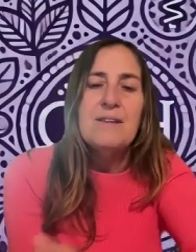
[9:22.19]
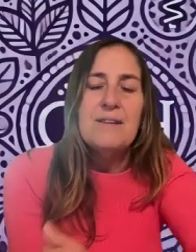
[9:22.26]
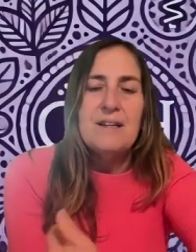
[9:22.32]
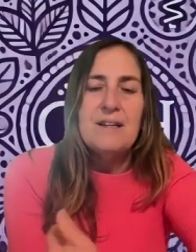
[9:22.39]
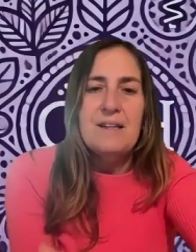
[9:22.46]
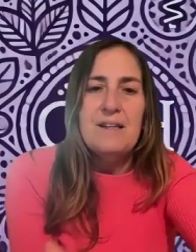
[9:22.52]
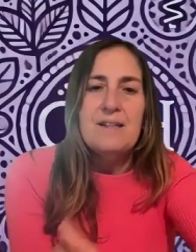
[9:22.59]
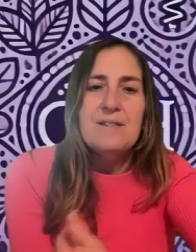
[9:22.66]

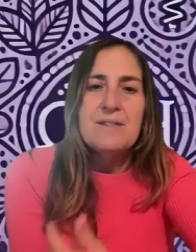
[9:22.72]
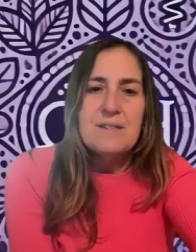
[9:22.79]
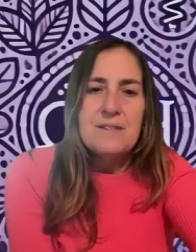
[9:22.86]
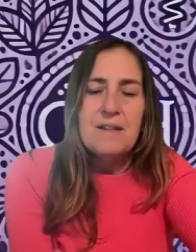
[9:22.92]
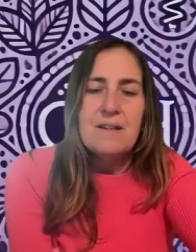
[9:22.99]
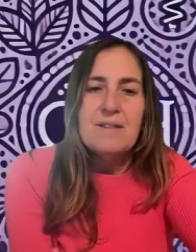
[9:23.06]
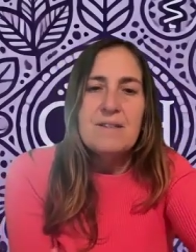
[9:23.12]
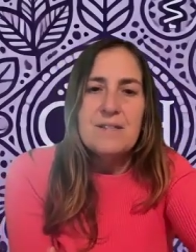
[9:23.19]
that needs
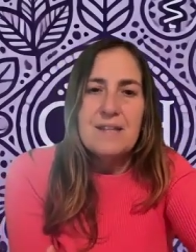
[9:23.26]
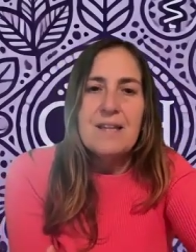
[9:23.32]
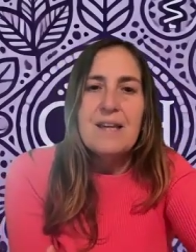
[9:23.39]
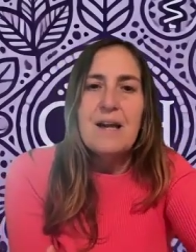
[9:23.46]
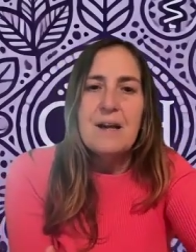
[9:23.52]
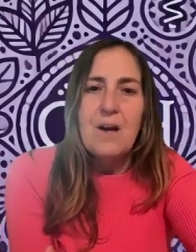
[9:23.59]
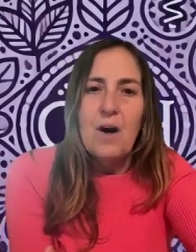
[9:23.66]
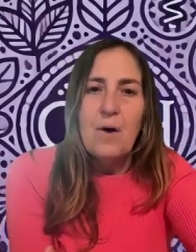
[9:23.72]
to
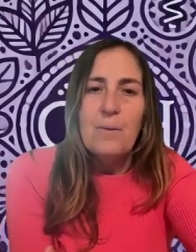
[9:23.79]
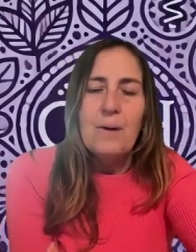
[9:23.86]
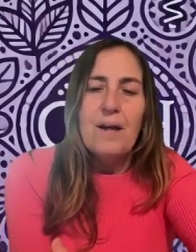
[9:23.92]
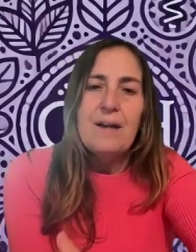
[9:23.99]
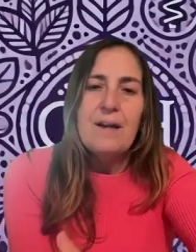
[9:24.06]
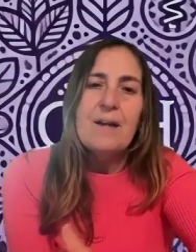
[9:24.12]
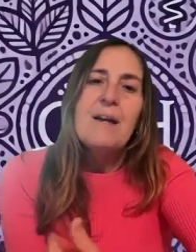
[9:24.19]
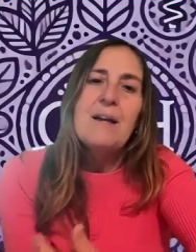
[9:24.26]
get
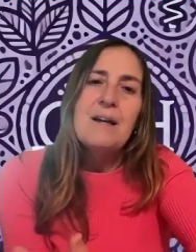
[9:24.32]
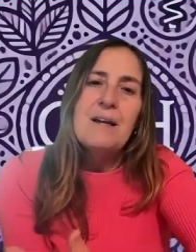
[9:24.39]
going,